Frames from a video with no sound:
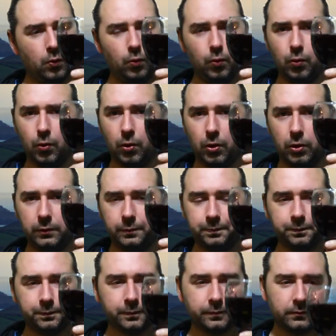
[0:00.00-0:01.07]
Ooh.
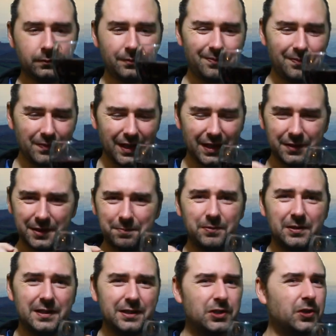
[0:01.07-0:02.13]

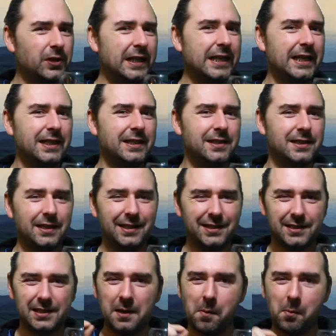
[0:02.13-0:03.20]
The trick
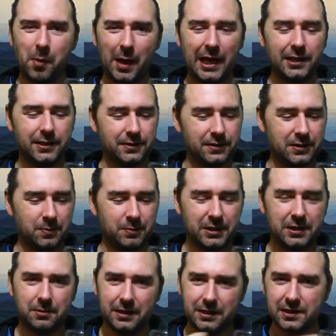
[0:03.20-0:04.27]
is to balance
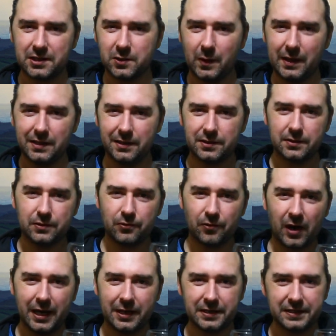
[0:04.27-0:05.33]
between sweetness,
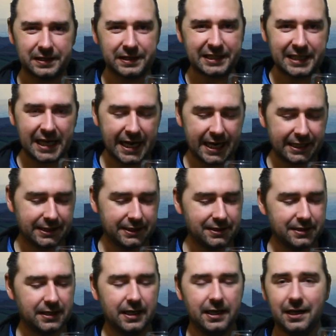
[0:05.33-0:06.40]
dryness and
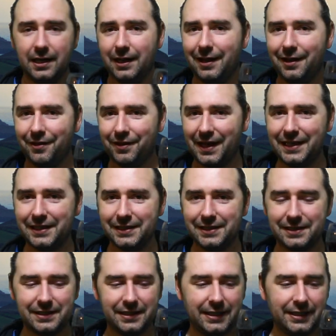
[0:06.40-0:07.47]
tannins. That
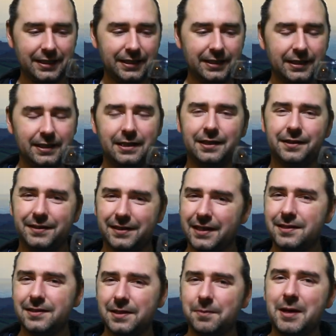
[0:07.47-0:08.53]
is
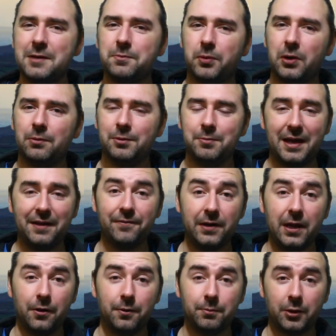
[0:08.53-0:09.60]
the main problem
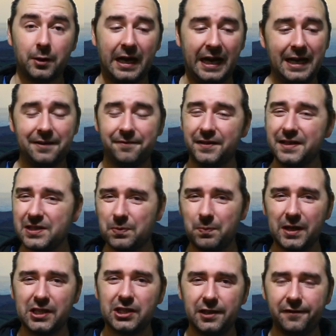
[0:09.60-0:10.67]
every homebrewer have,
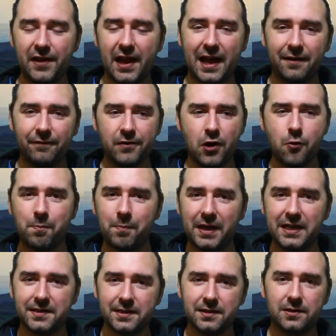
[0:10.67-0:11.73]
especially if you have no
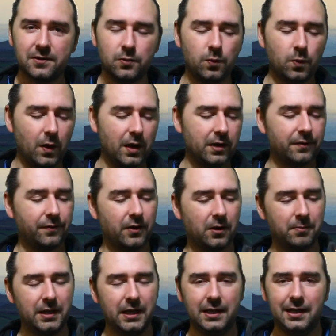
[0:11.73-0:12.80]
basis to work
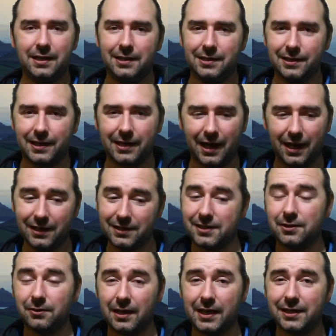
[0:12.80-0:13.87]
from. Like, I
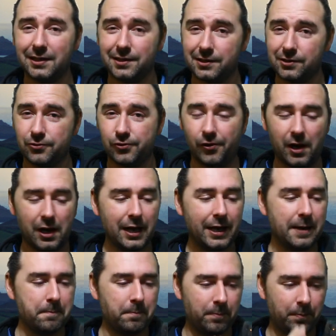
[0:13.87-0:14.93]
still like this
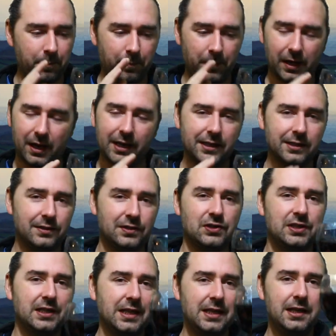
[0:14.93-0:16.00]
dry, but I can
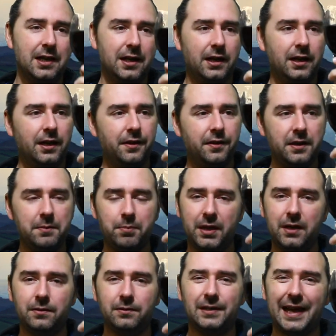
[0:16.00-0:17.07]
see the
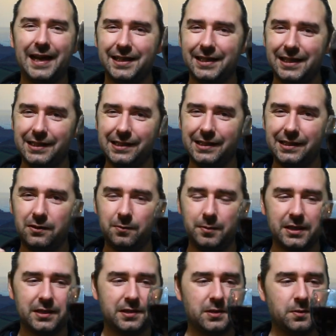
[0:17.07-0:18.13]
appeal to adding a little
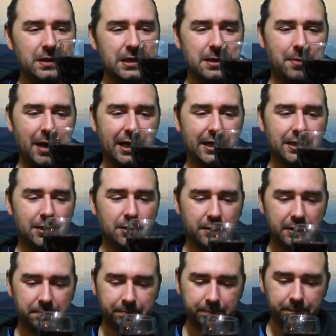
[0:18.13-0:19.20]
bit of sweetener back into
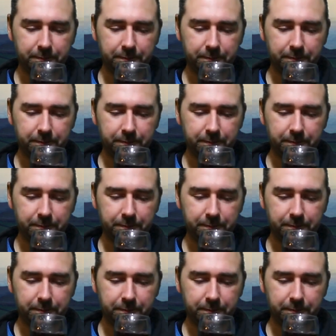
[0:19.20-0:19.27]
it.